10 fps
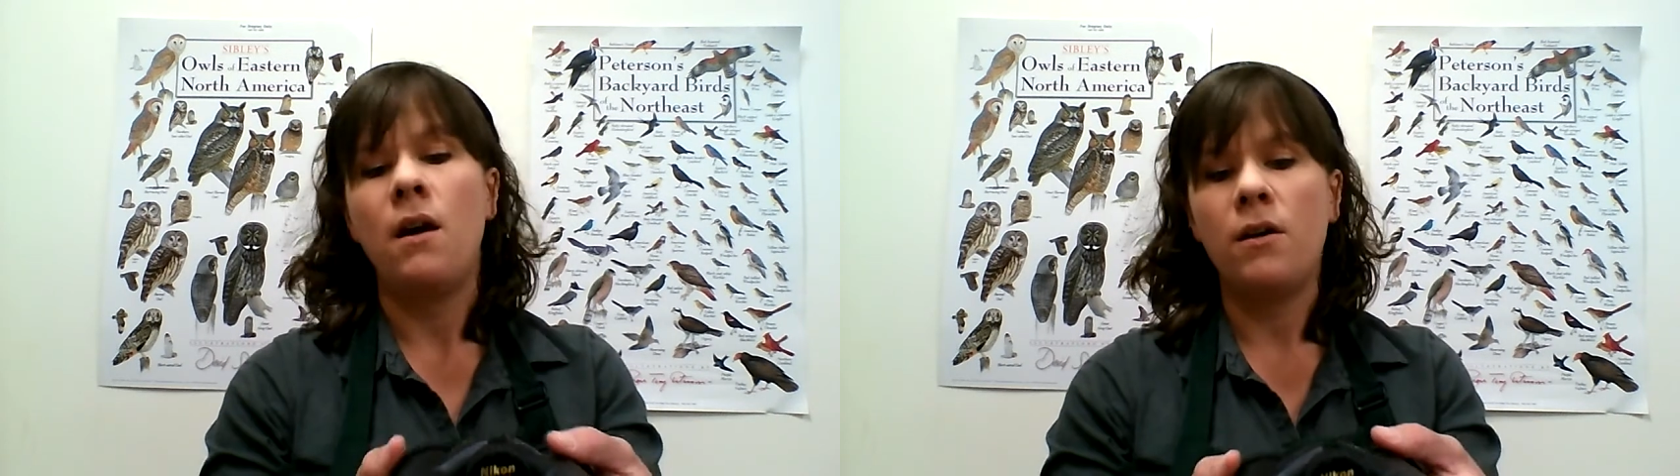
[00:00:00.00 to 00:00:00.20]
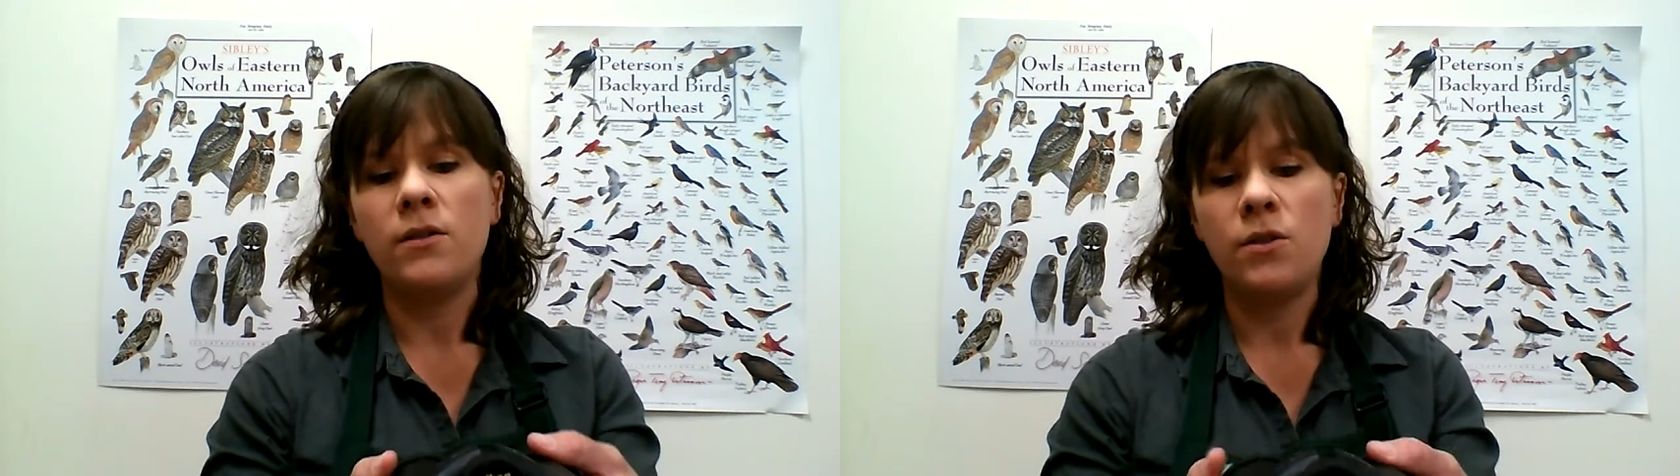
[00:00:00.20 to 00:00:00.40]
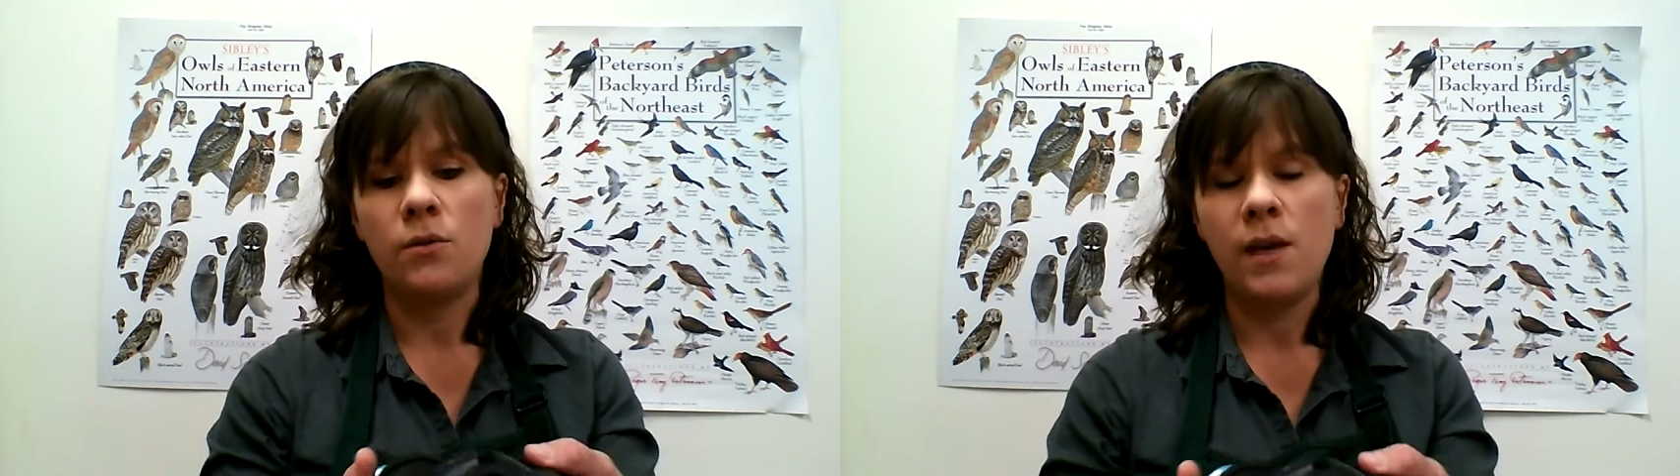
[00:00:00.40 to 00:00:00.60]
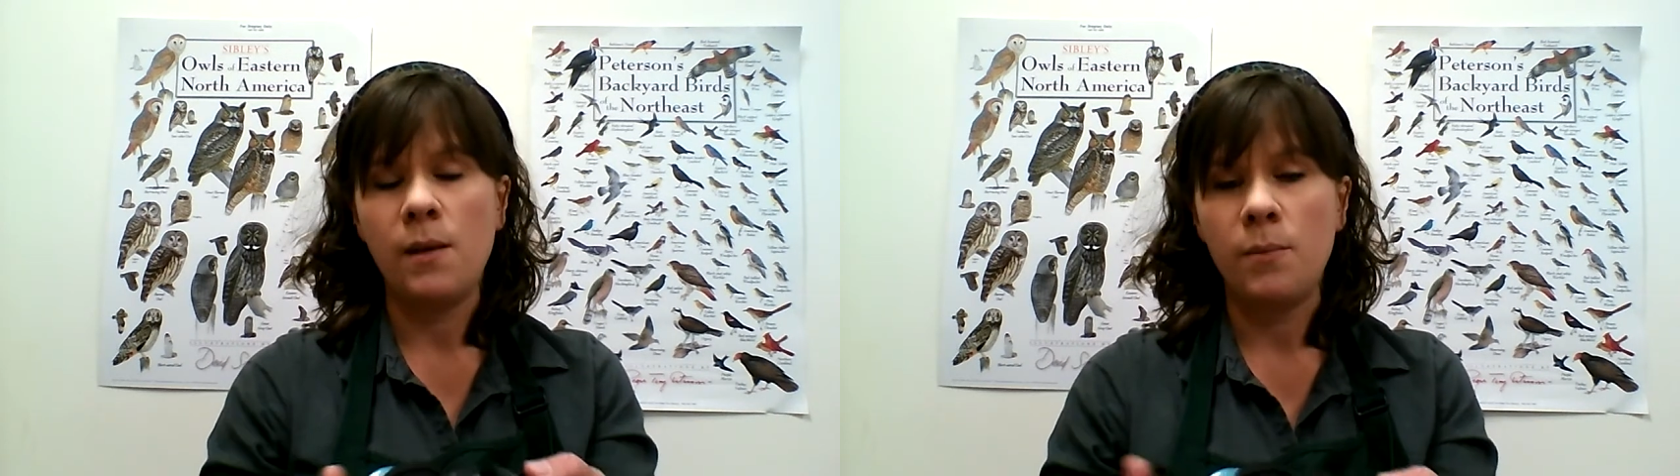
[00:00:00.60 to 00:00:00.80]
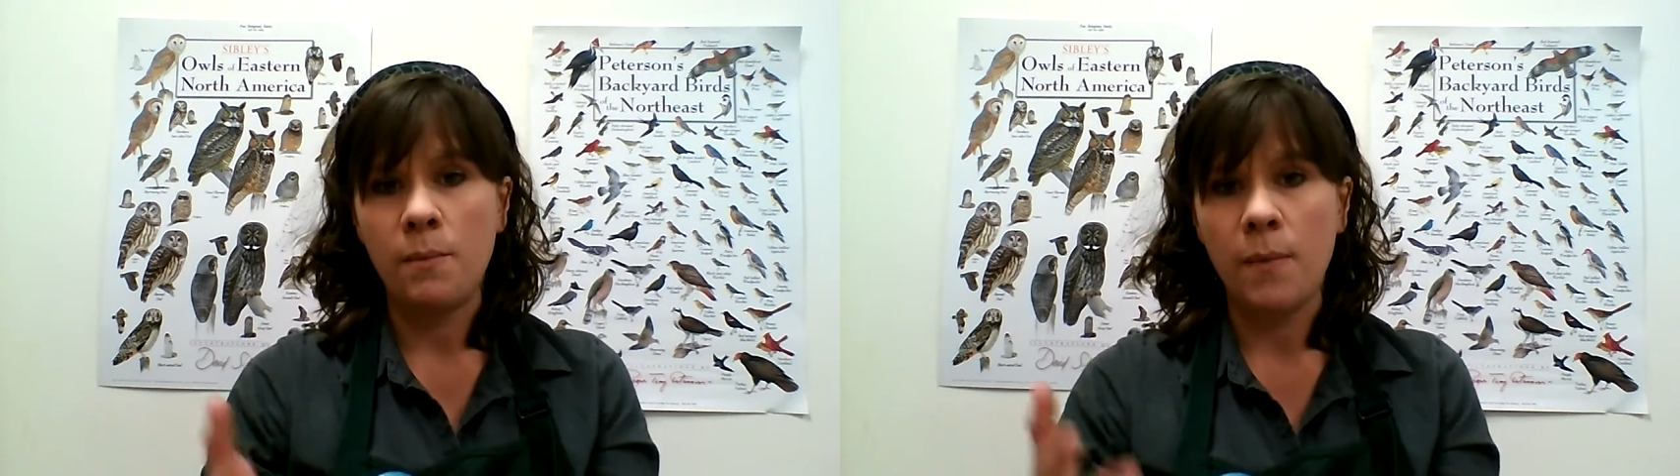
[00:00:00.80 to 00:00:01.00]
also
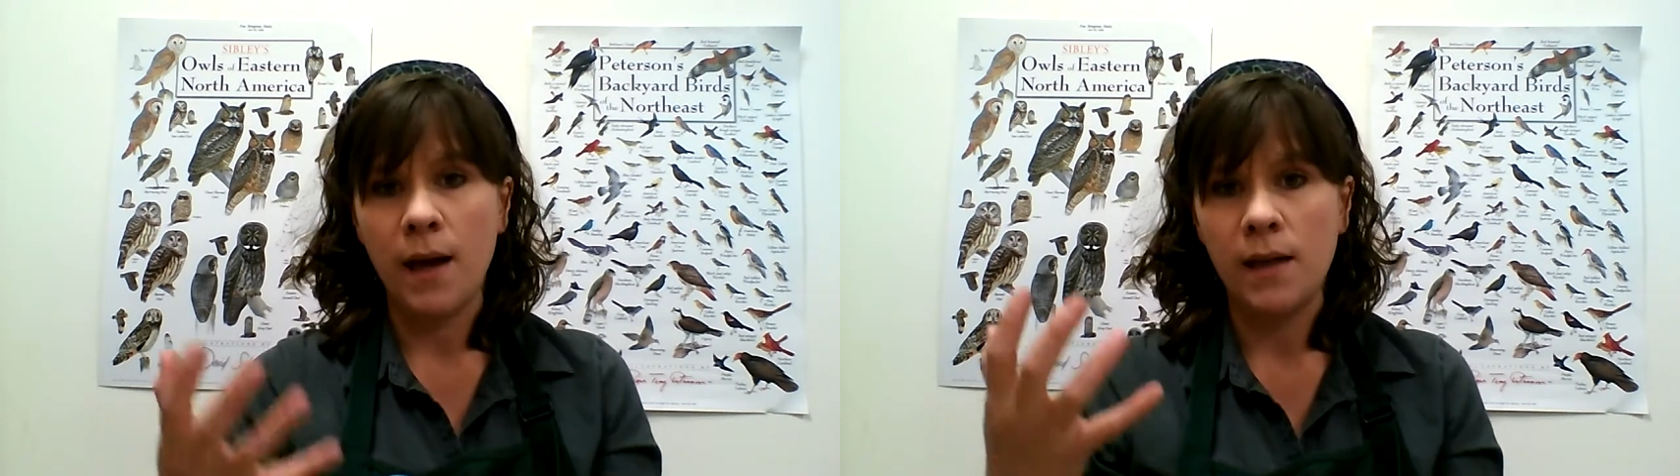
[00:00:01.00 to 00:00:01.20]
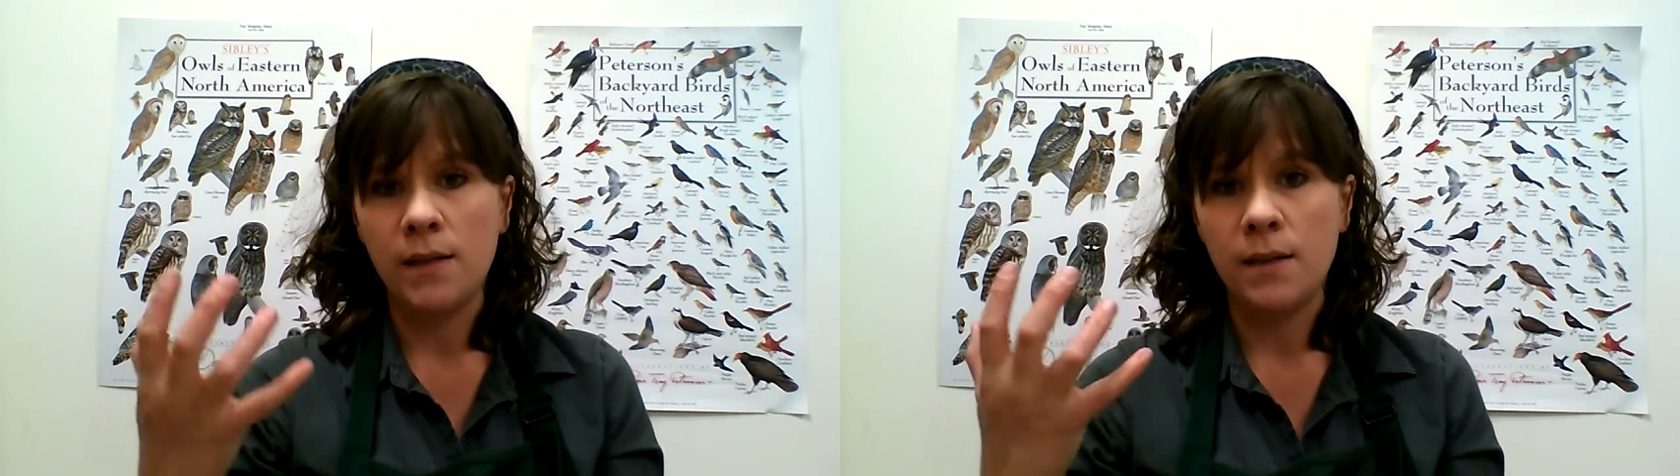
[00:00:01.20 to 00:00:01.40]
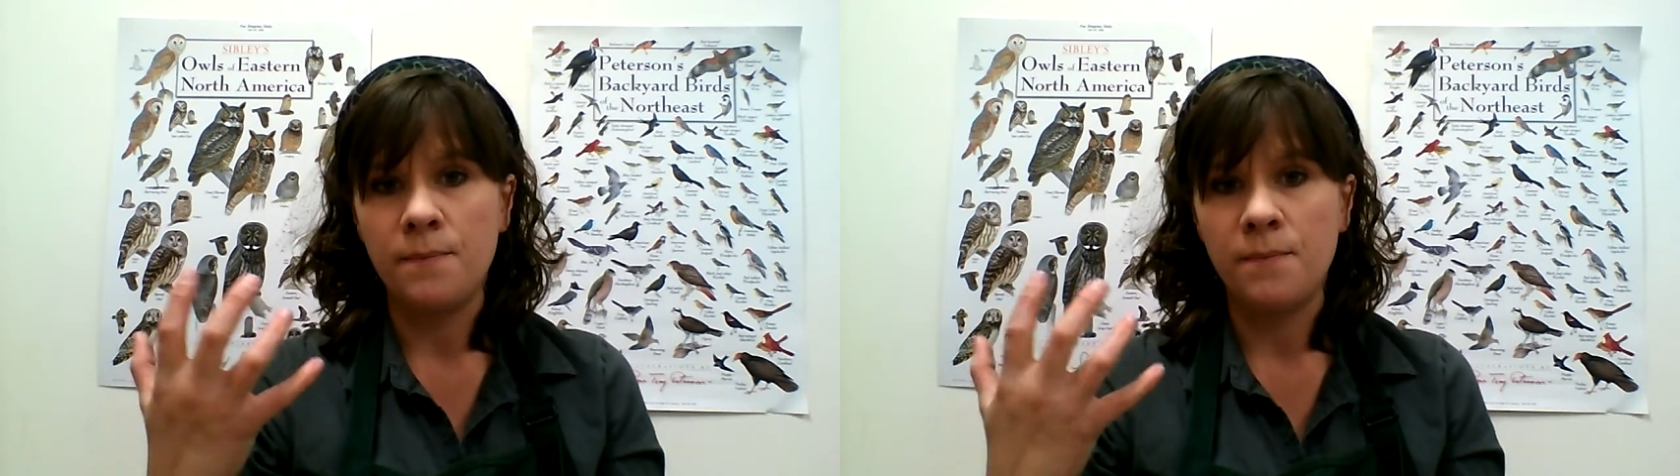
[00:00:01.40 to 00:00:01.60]
keep in mind